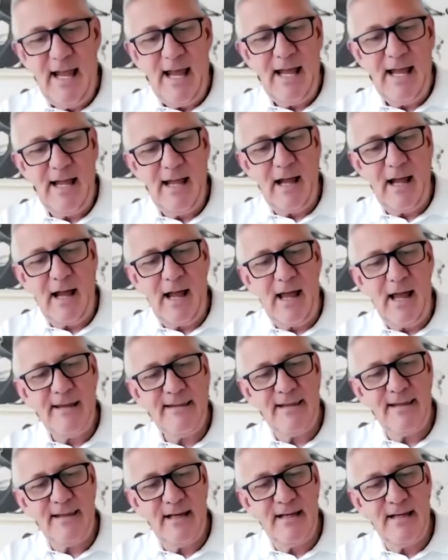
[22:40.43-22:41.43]
I
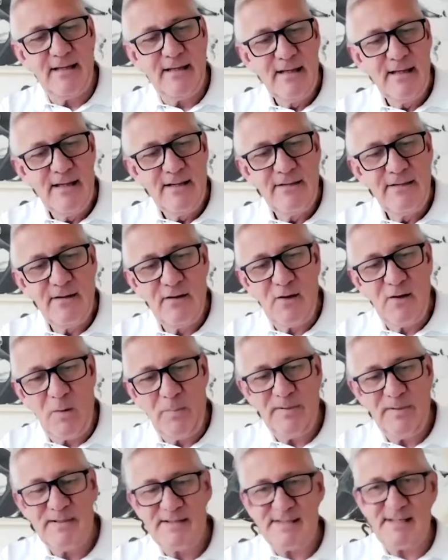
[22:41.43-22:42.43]
think the
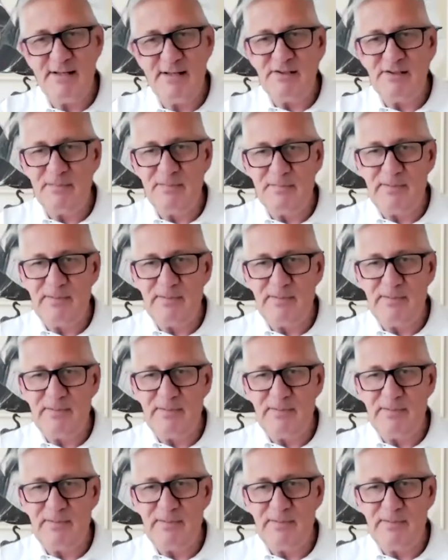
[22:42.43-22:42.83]
compensation